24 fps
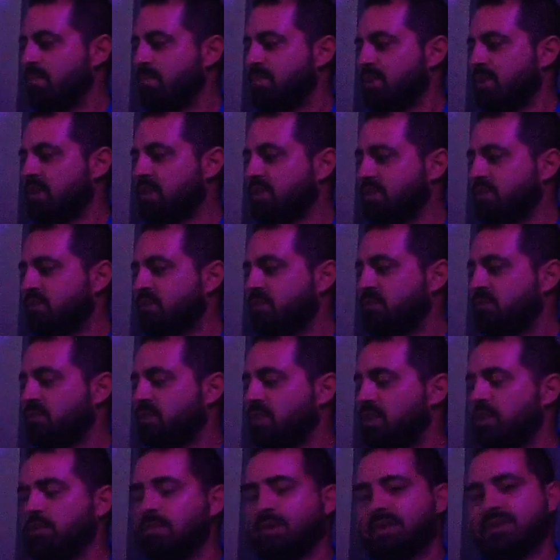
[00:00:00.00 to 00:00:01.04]
That's
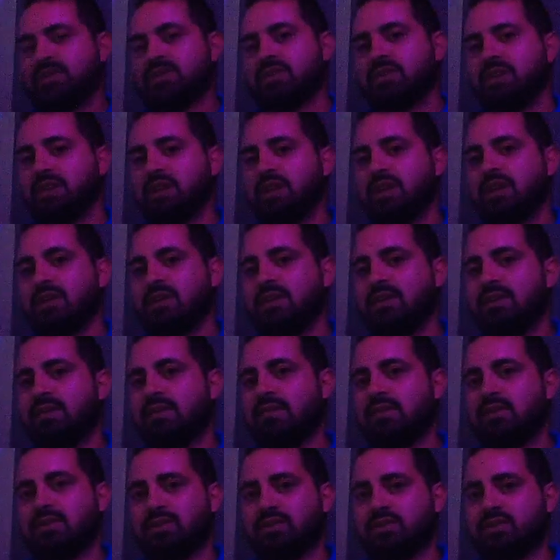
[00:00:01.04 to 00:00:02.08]
very much it.
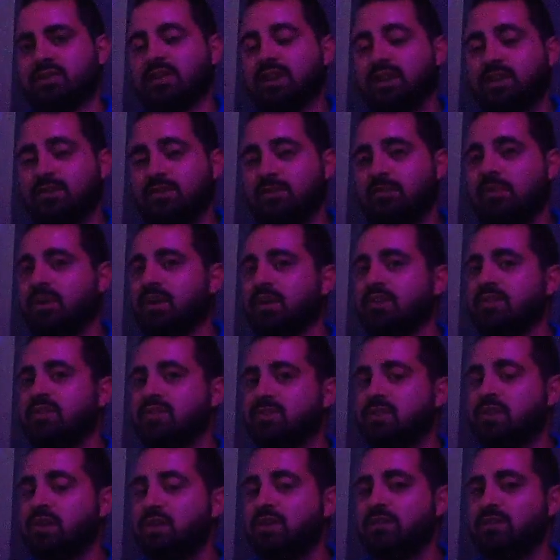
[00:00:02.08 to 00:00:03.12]
Just another reminder
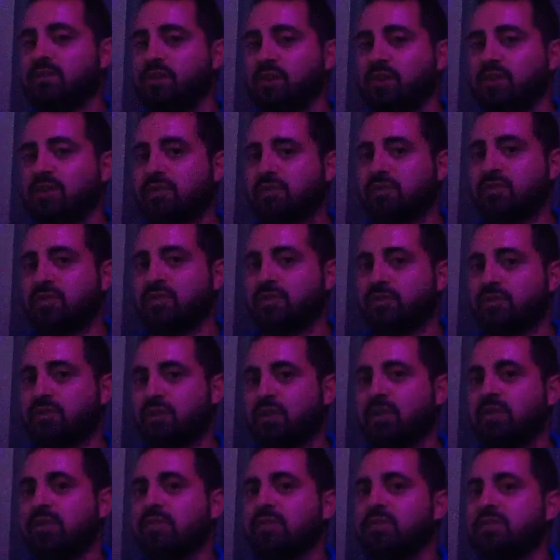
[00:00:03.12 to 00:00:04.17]
to turn your phone off for your
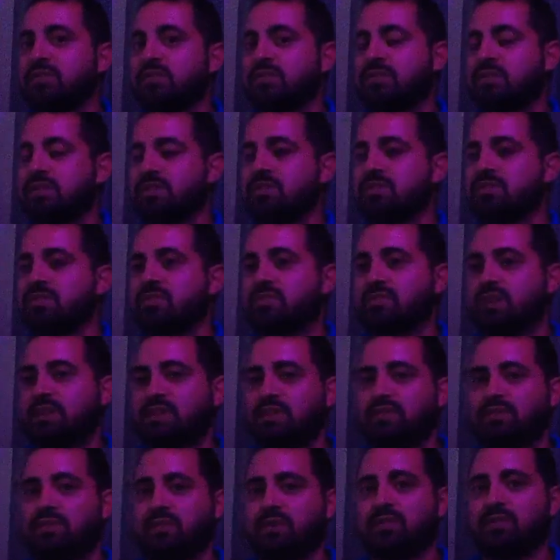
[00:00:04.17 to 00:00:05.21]
float, so it doesn't distract
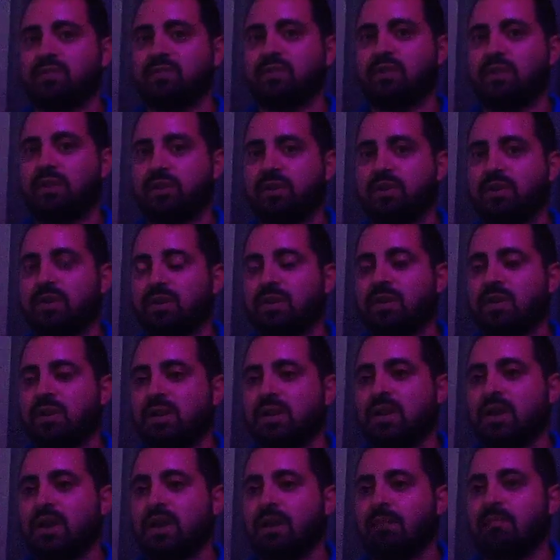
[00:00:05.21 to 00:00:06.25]
you for your float.
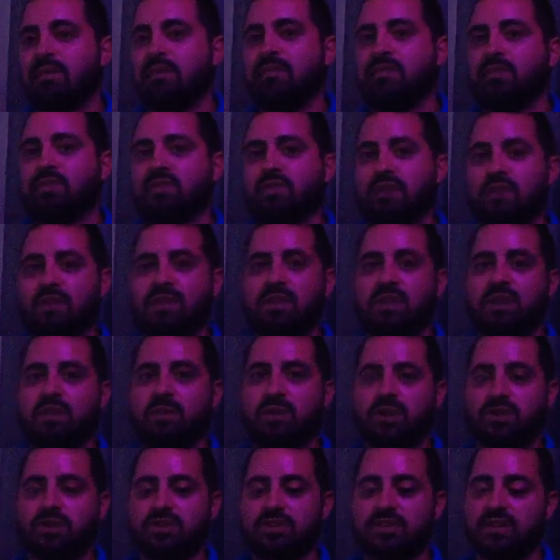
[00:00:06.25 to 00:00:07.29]
If you do have any
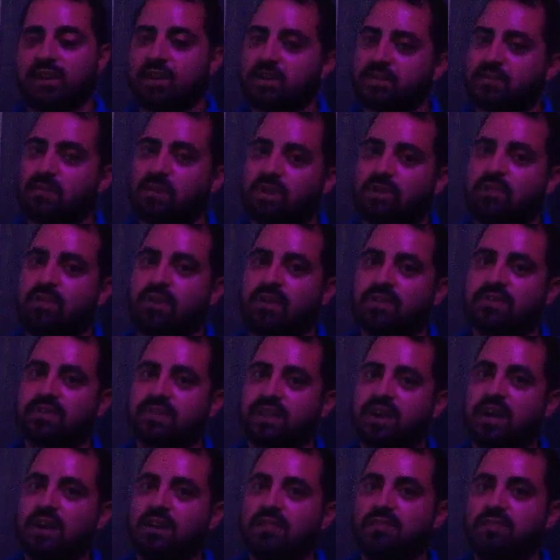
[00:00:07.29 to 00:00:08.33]
questions, ask one of our
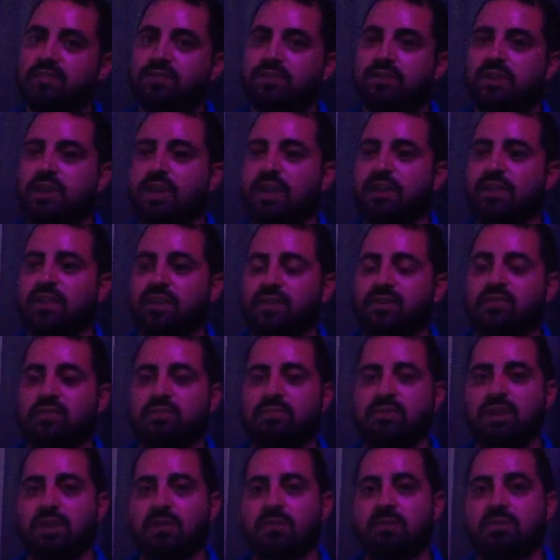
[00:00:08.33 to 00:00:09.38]
staff, and they
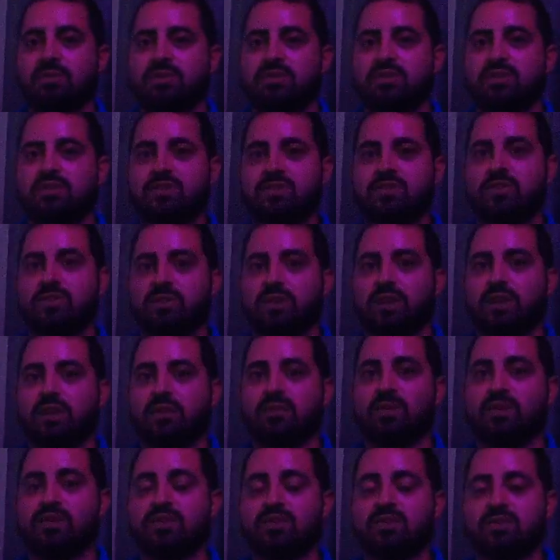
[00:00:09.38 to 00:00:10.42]
should be able to assist you.
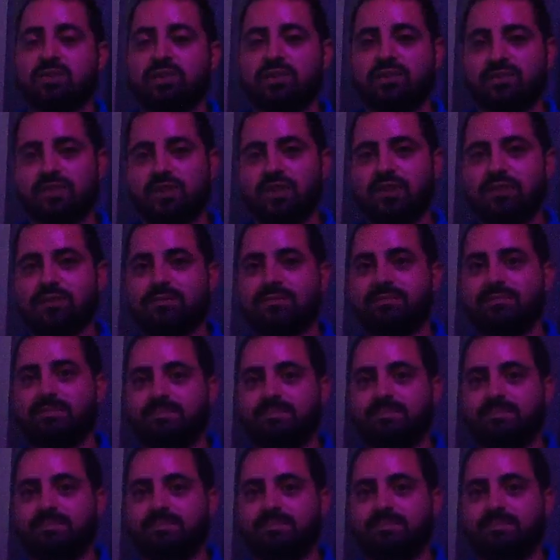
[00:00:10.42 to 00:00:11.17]
Otherwise, enjoy your float.